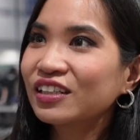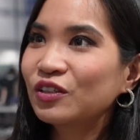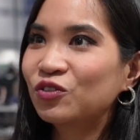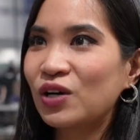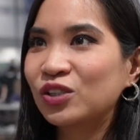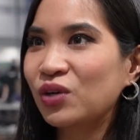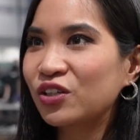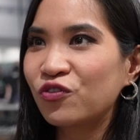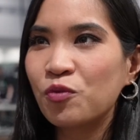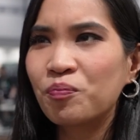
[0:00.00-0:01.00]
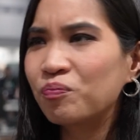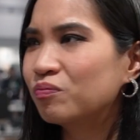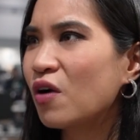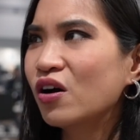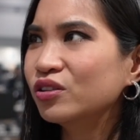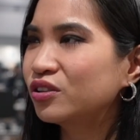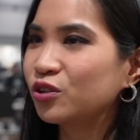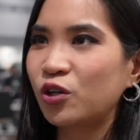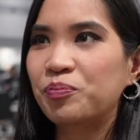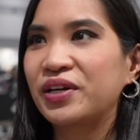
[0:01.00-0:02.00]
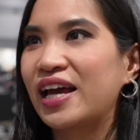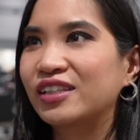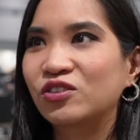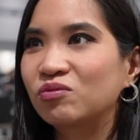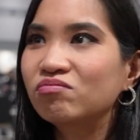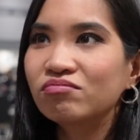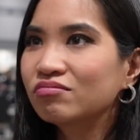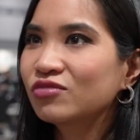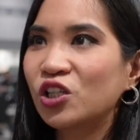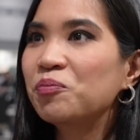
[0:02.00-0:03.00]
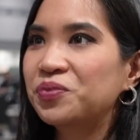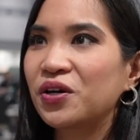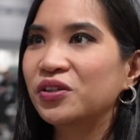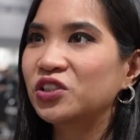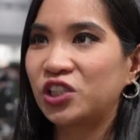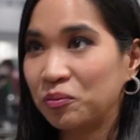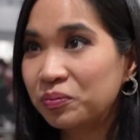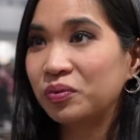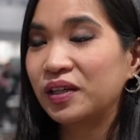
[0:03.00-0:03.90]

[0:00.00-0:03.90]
it was one of the most European championships,